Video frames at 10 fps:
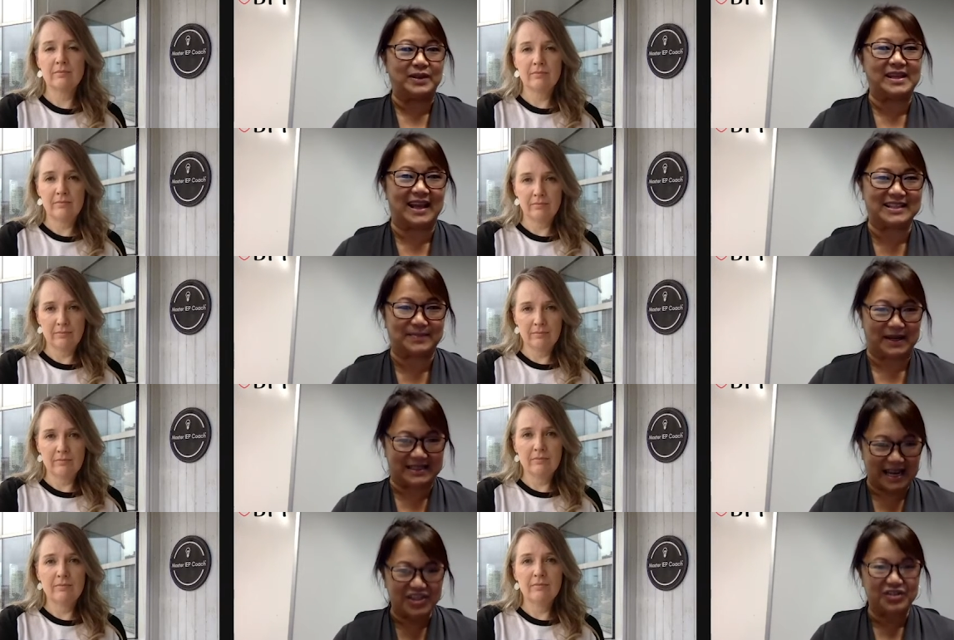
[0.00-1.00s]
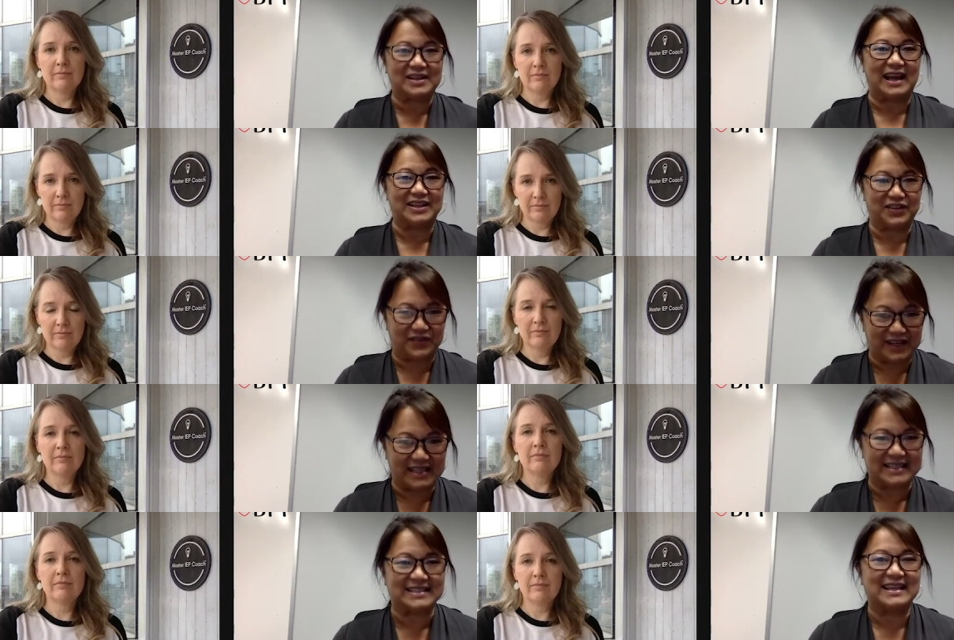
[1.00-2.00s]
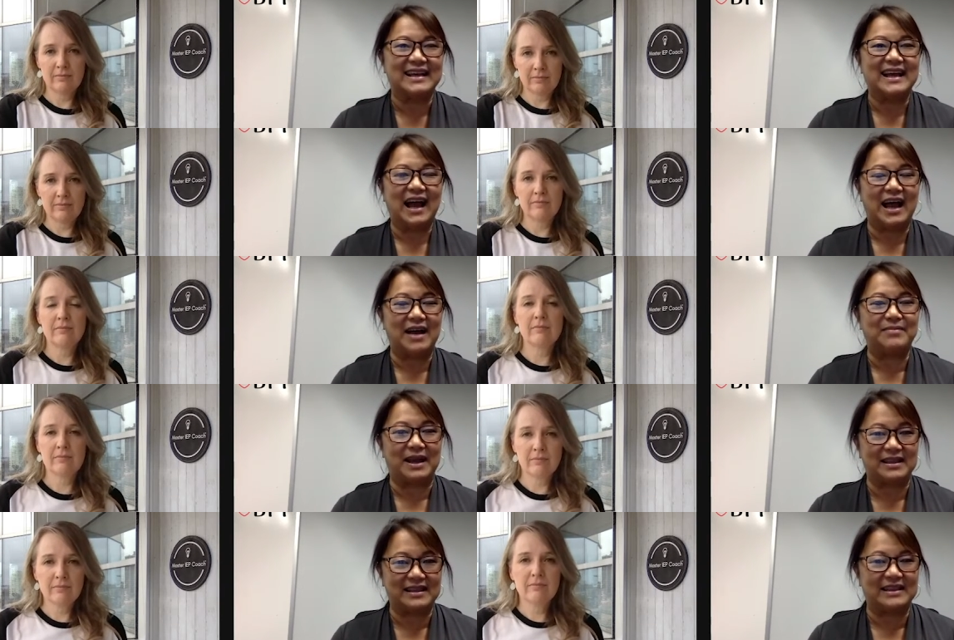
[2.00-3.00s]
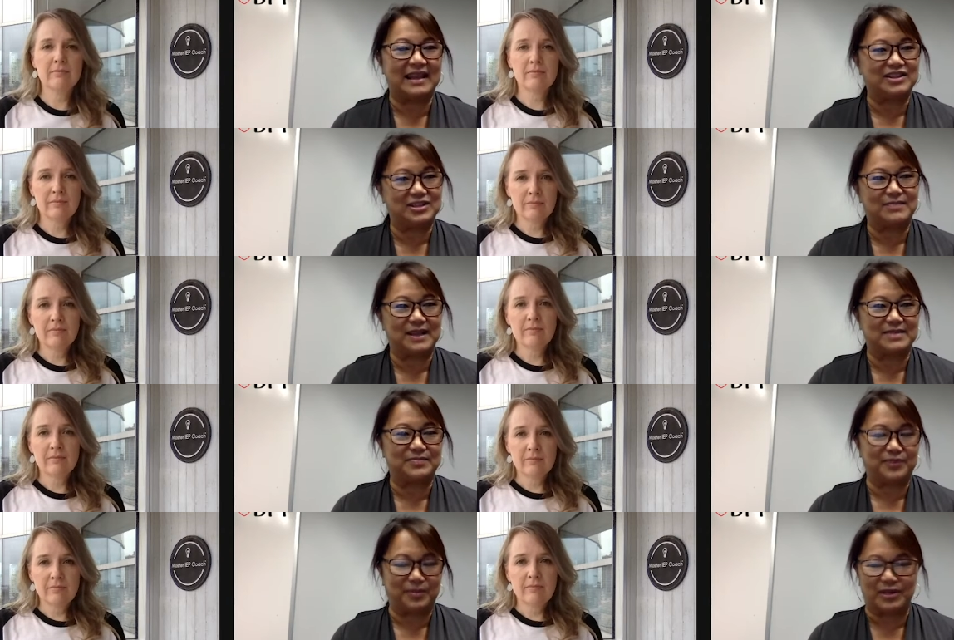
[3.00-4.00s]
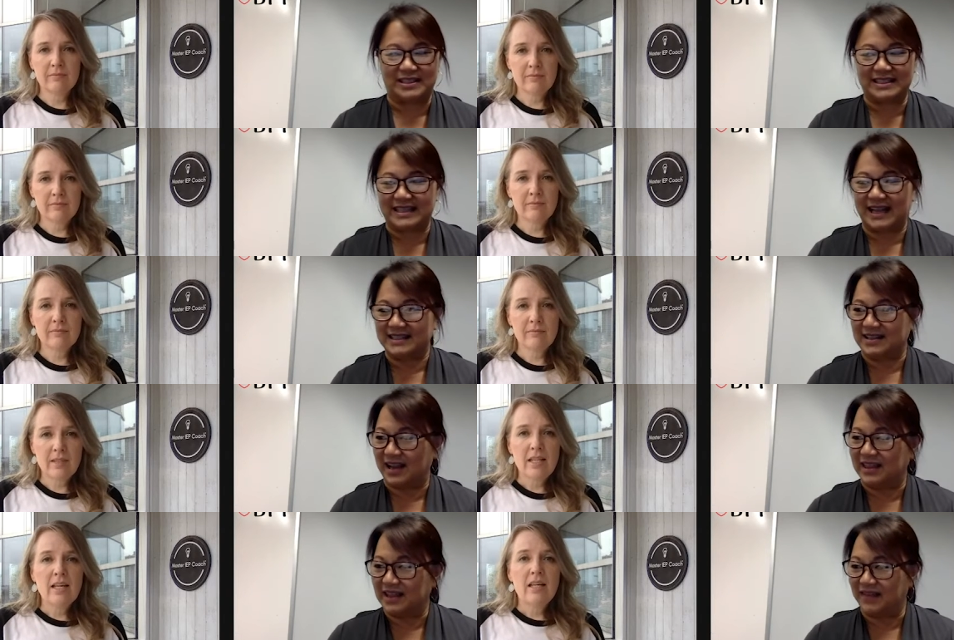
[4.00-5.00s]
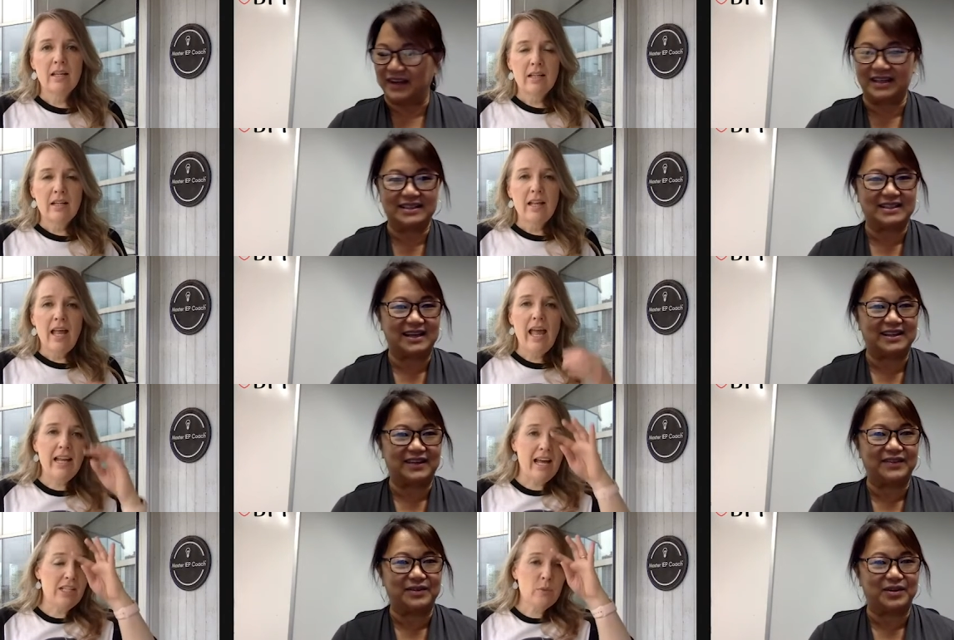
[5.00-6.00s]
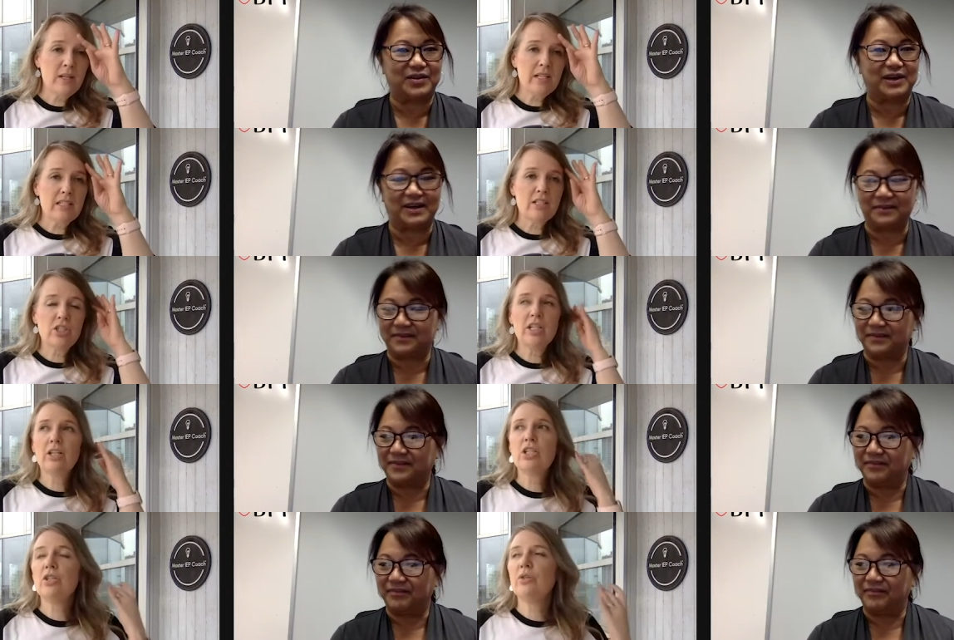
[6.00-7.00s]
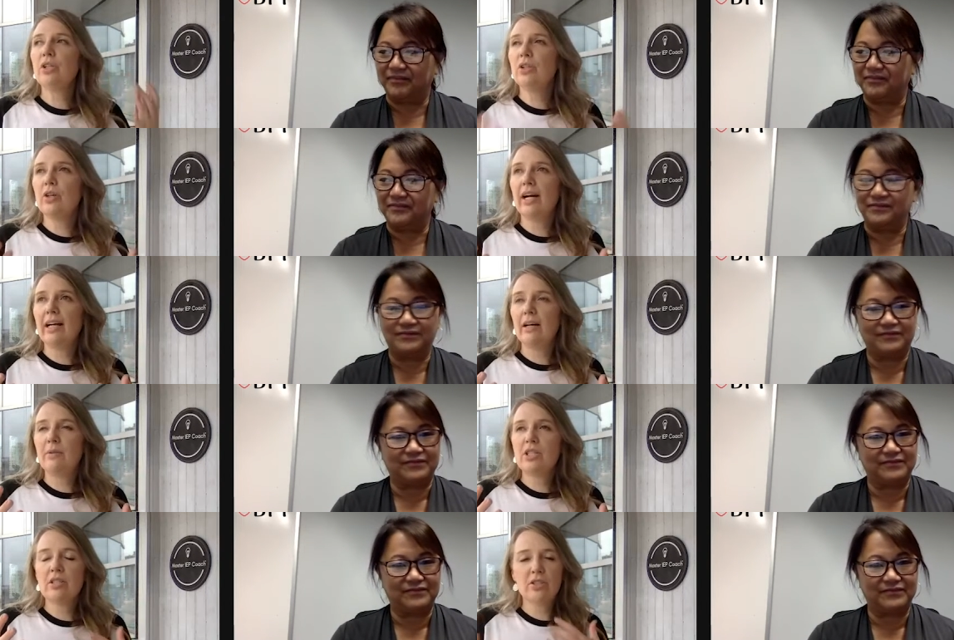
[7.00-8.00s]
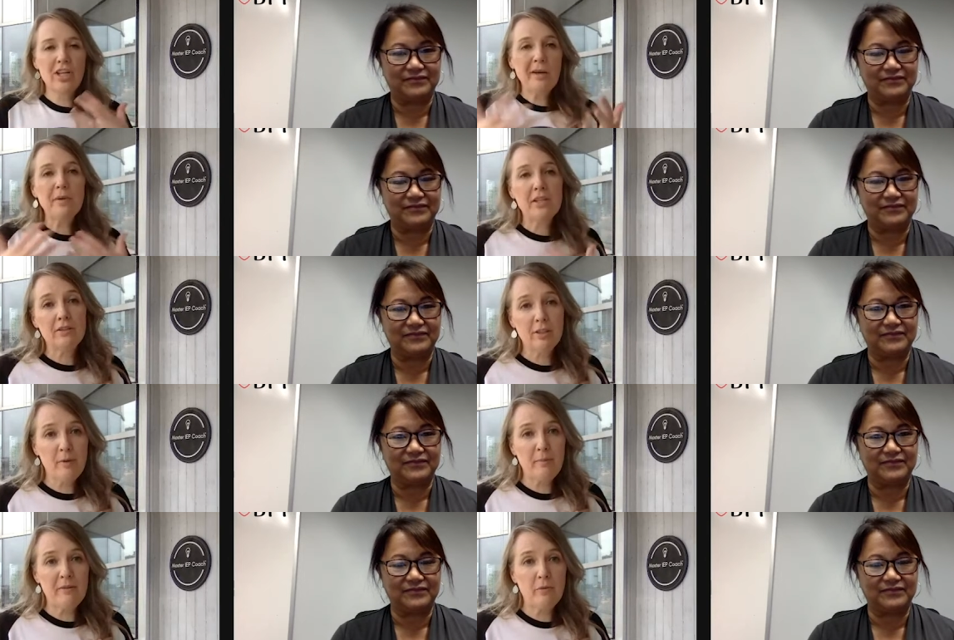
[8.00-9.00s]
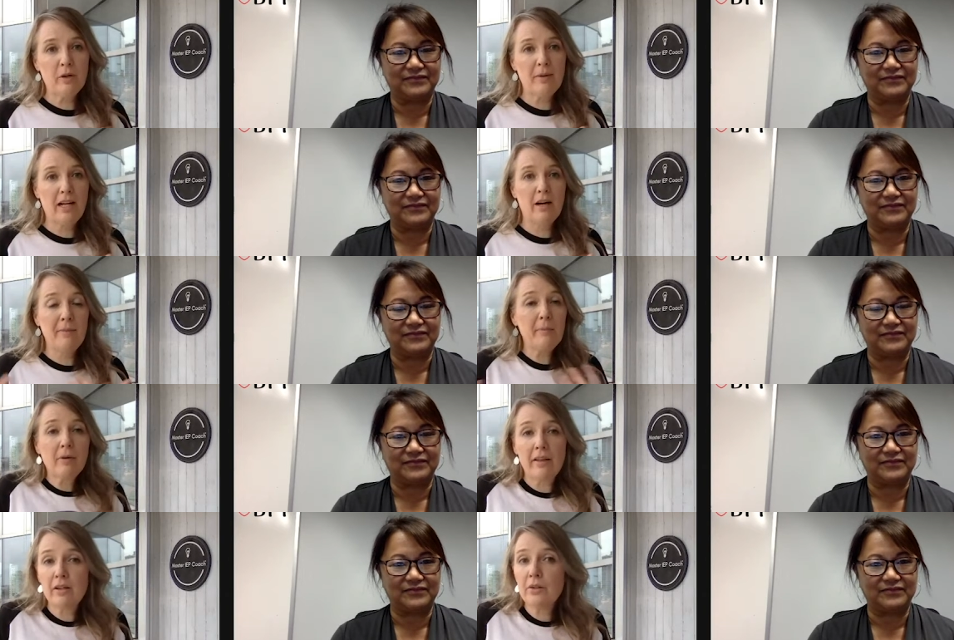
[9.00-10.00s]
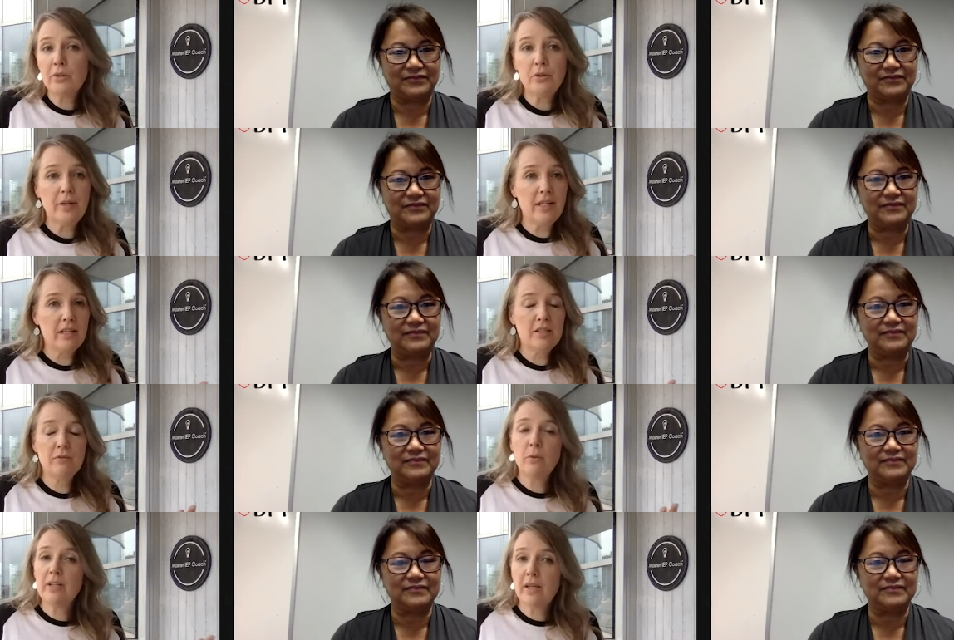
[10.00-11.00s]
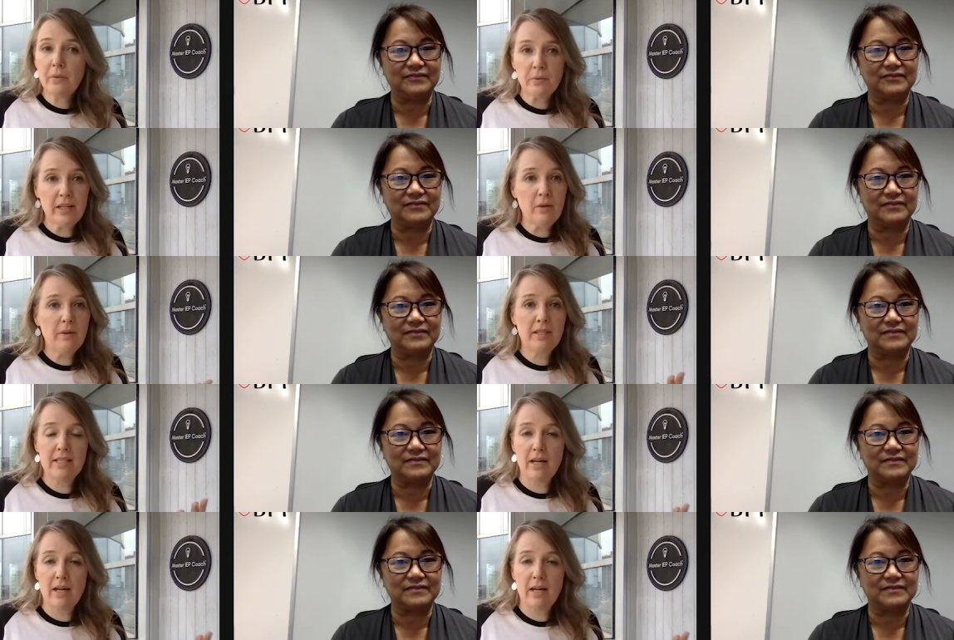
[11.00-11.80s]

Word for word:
Speaker 1: what the expectation kind of is. I think that just makes for more success. I love it. I
Speaker 2: just want to share too, you know, I was chatting with you a little bit before about how my brother, who is 43 with